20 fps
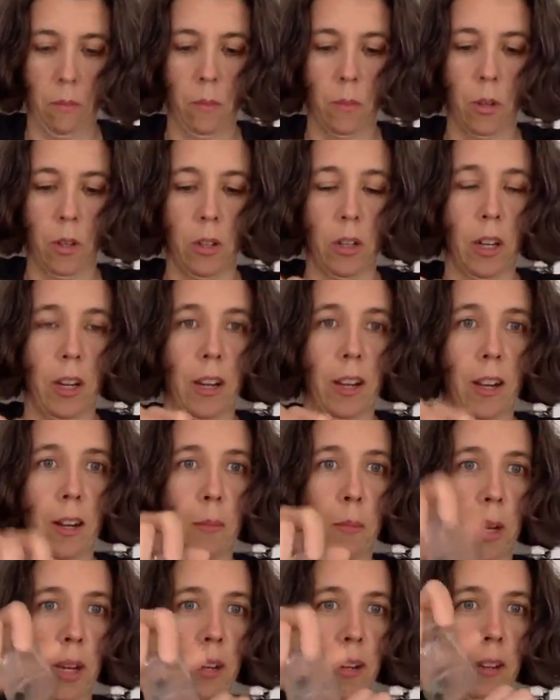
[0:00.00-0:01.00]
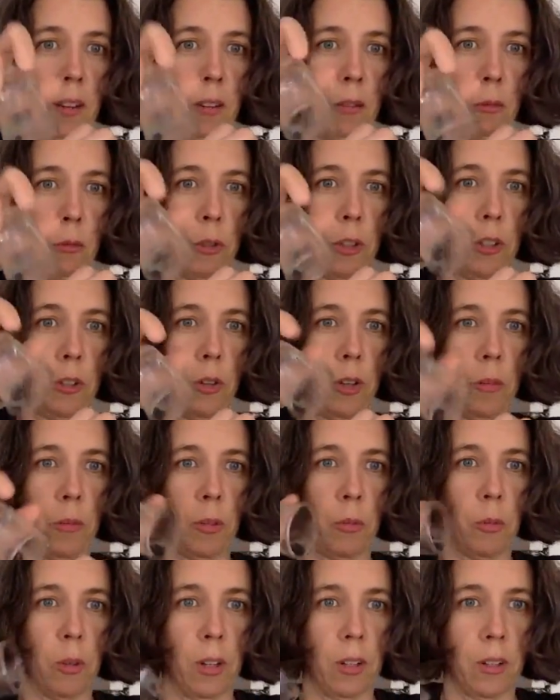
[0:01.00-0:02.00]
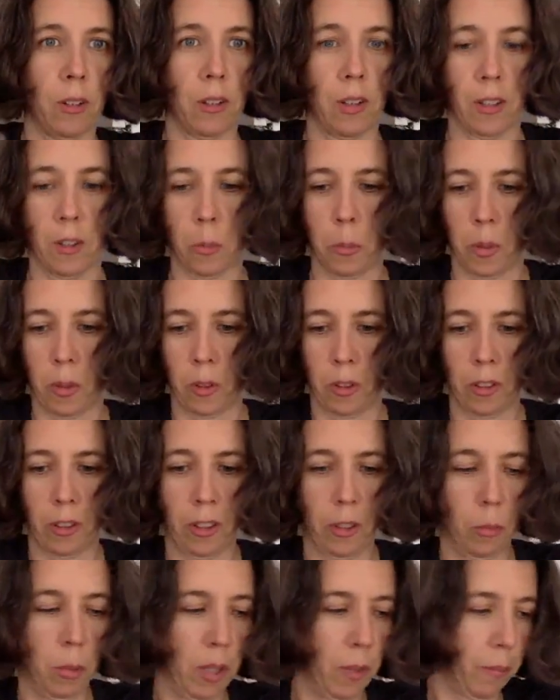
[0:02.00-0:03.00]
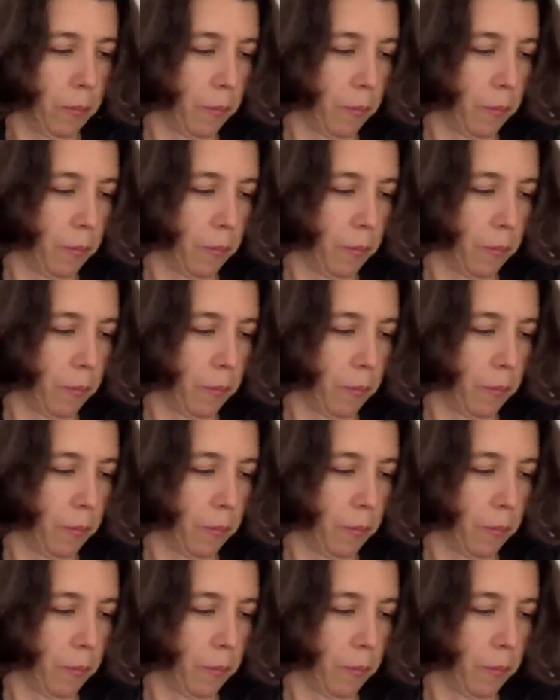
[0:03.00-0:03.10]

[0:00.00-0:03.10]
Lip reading: Gonna add my 40 grams of water. I spilled a little bit.